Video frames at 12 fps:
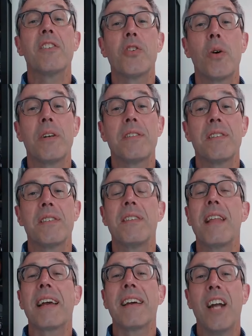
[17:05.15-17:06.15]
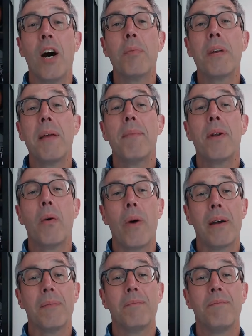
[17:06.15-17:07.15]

choices that can help keep it away.